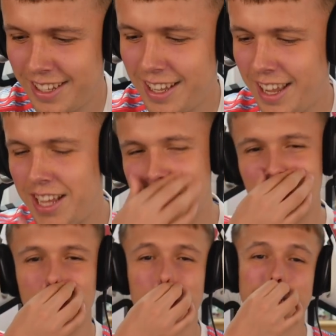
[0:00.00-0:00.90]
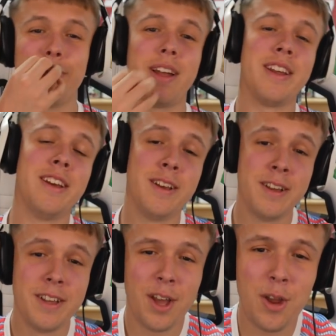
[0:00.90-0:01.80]
It's August, man.
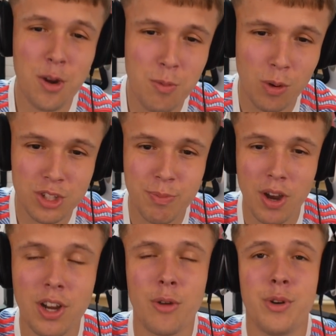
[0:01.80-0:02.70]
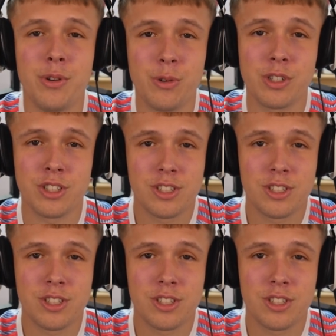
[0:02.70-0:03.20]
Who wants Mike Lowen in August?